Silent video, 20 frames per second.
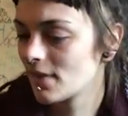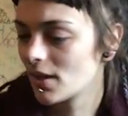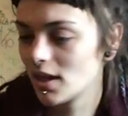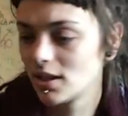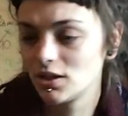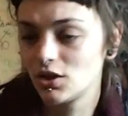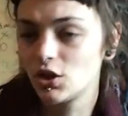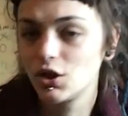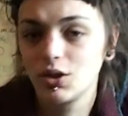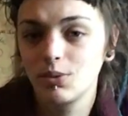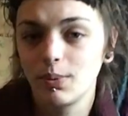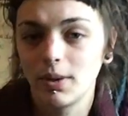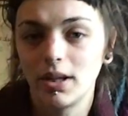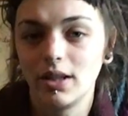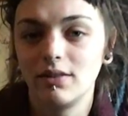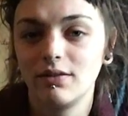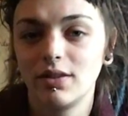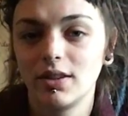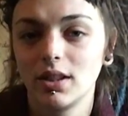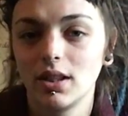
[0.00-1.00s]
It's just
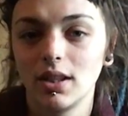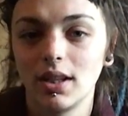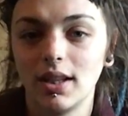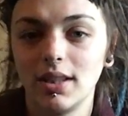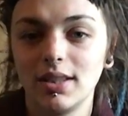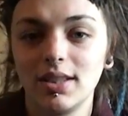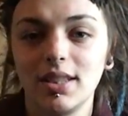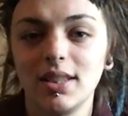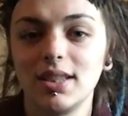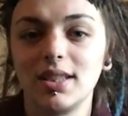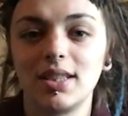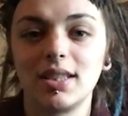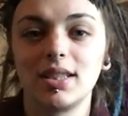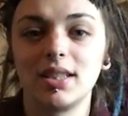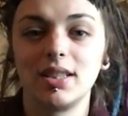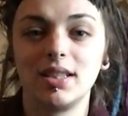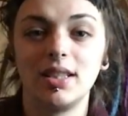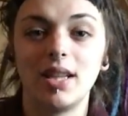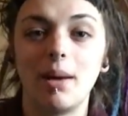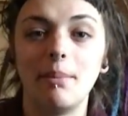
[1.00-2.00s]
waiting for the license
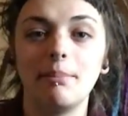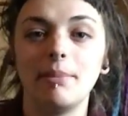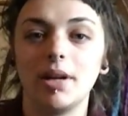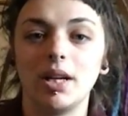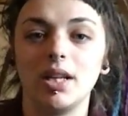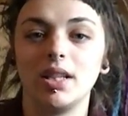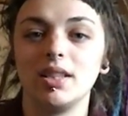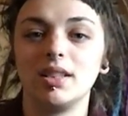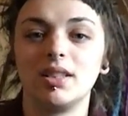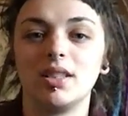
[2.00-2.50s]
number